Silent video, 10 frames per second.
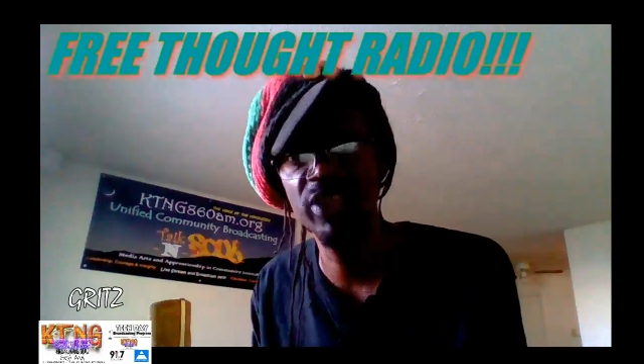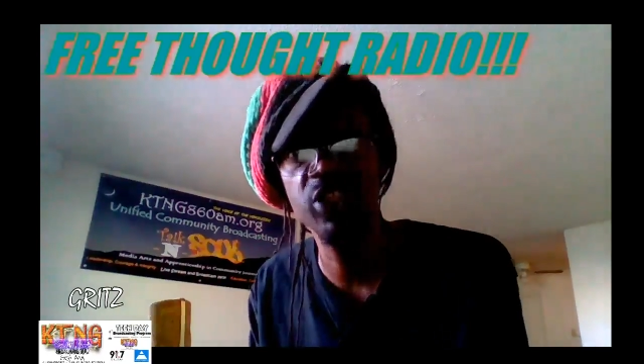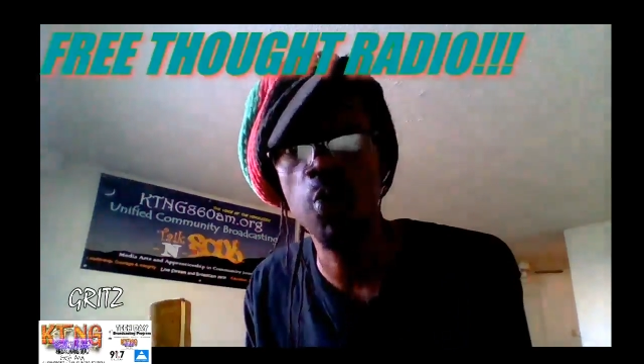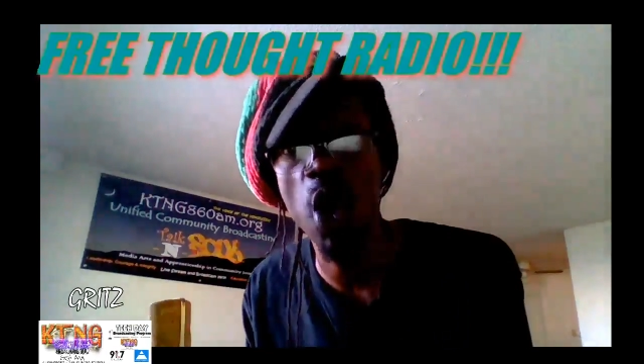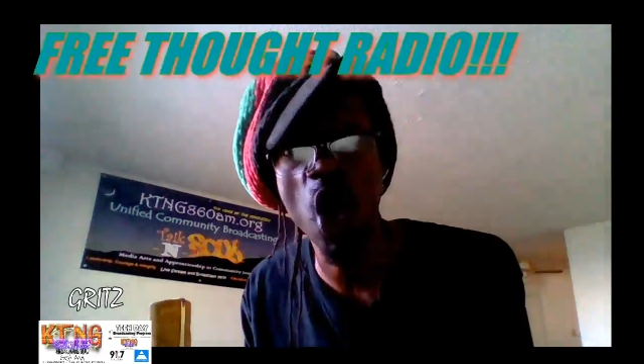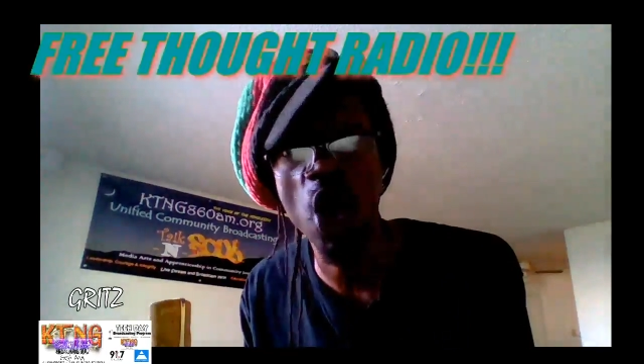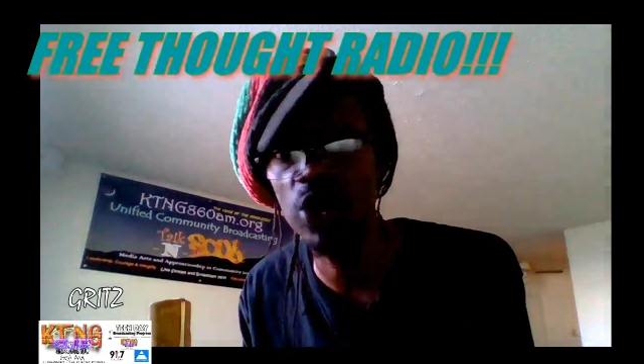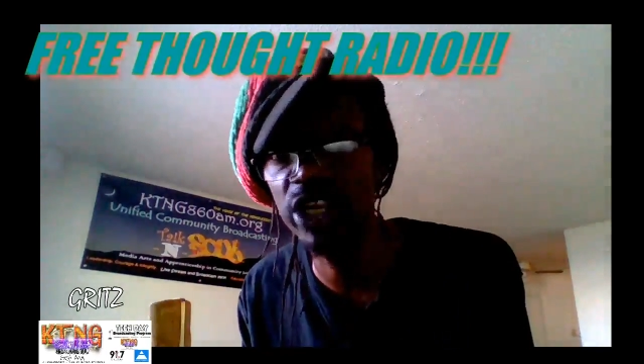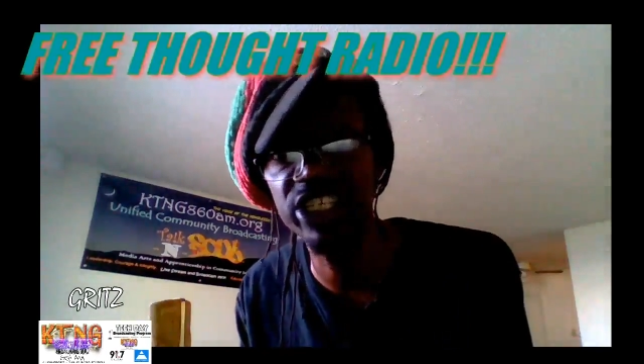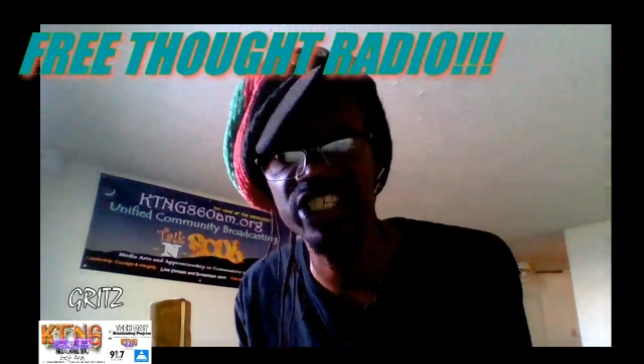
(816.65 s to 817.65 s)
the
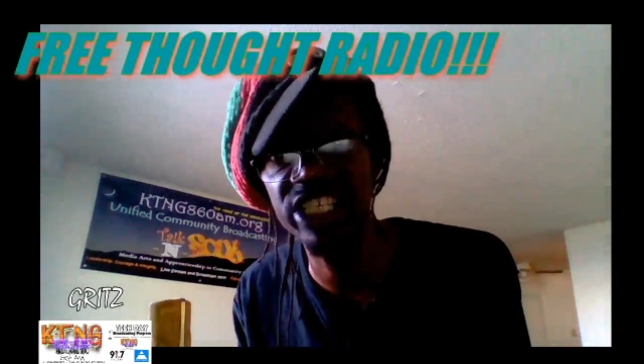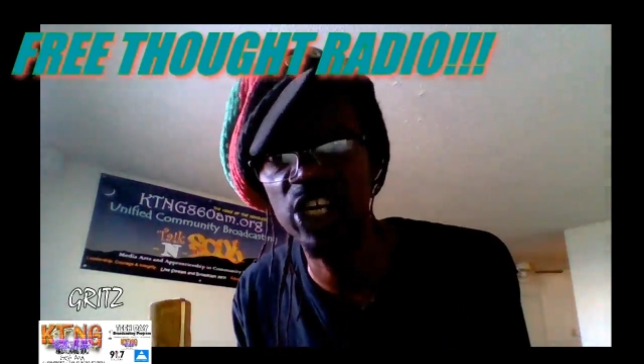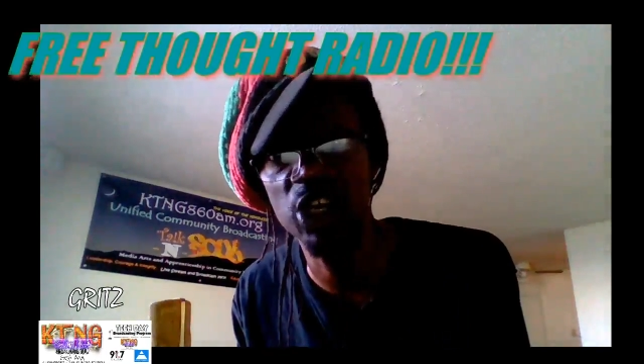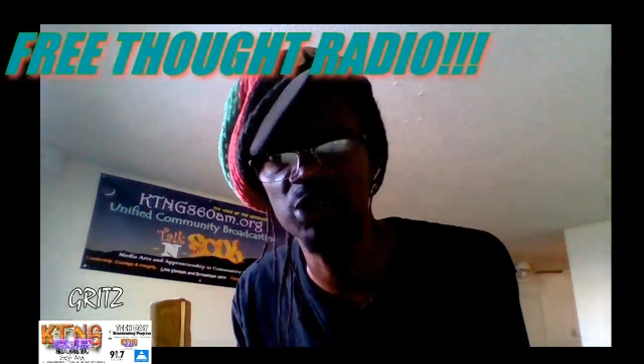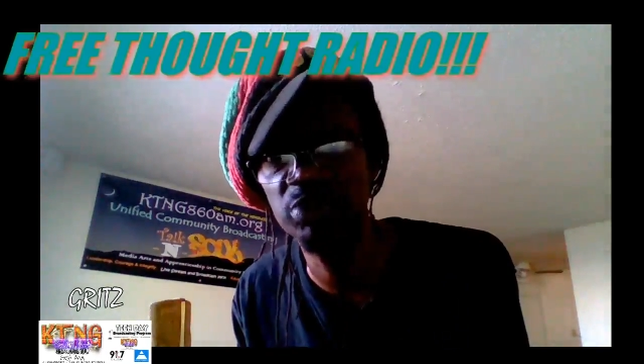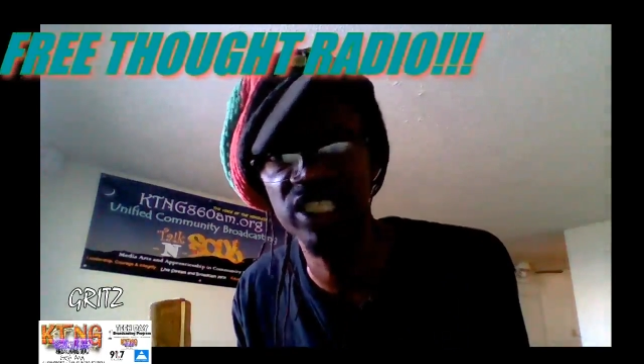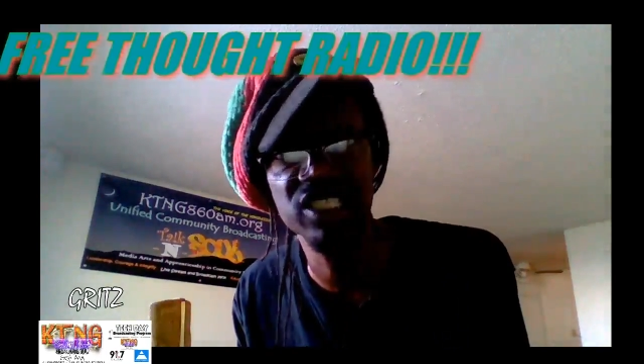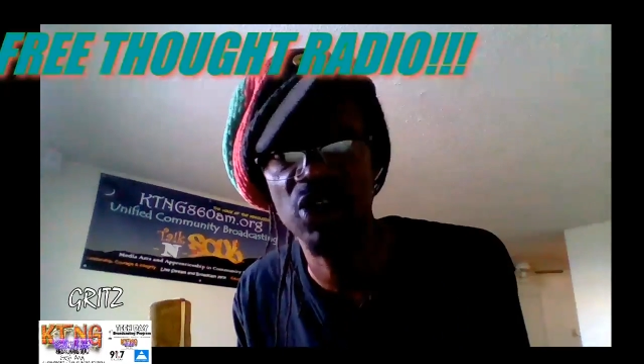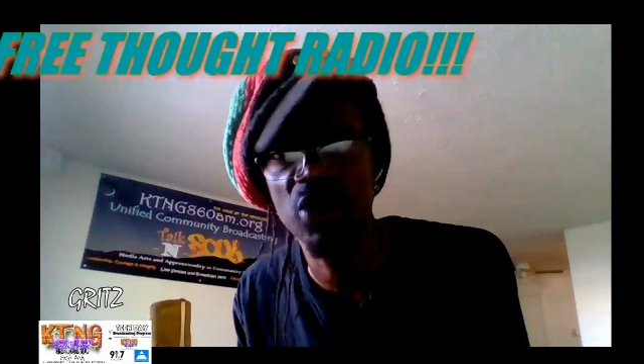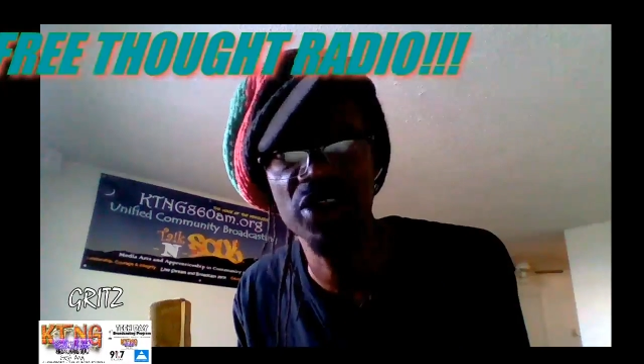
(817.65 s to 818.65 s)
wall is still
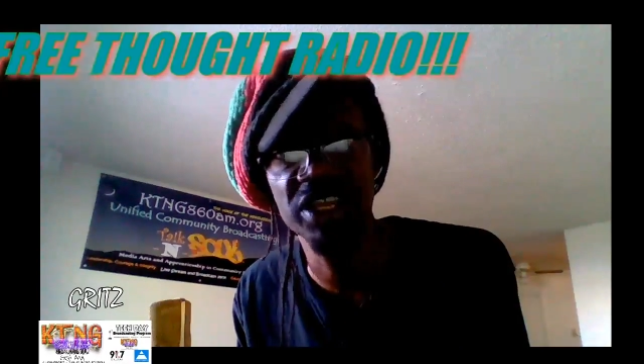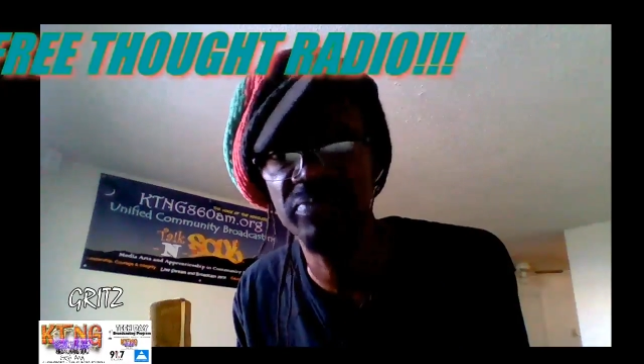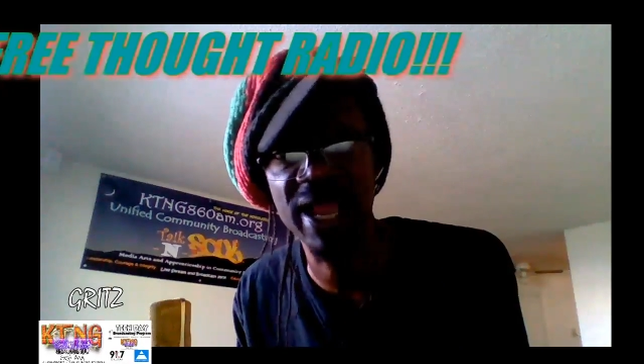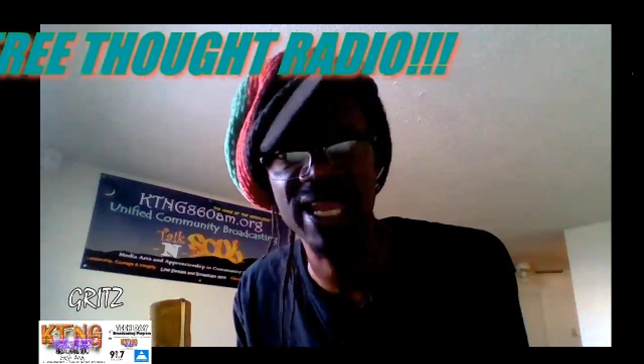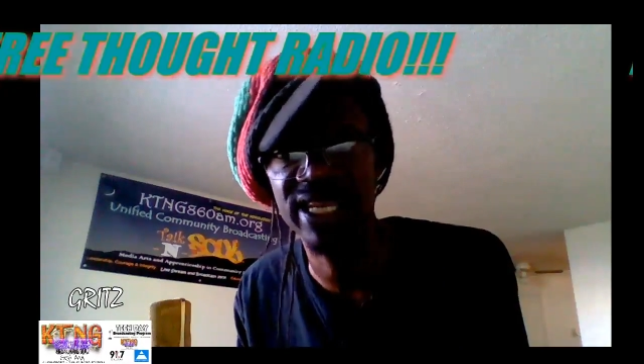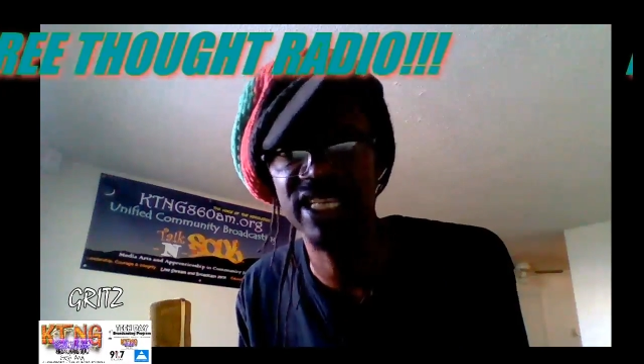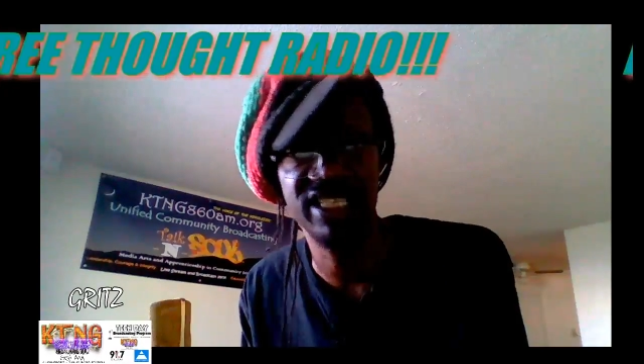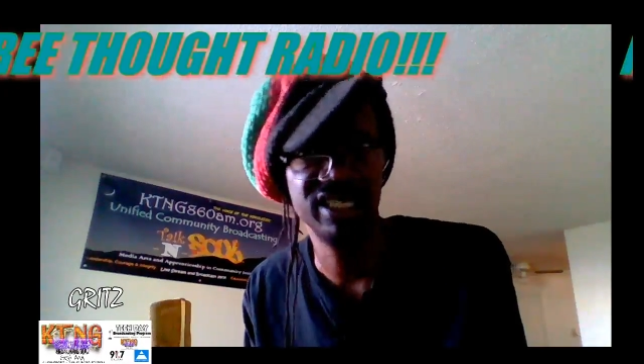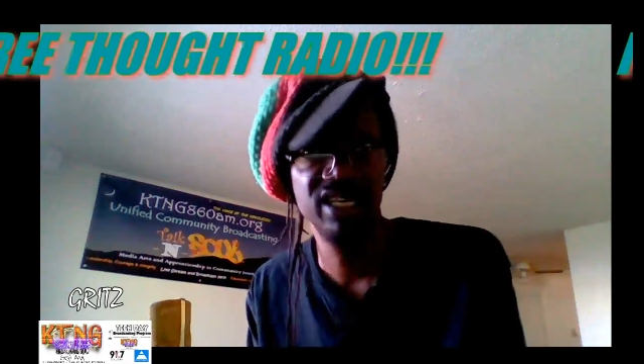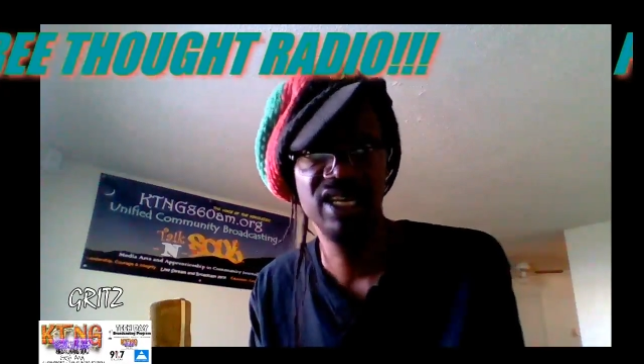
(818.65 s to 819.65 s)
just going under maintenance.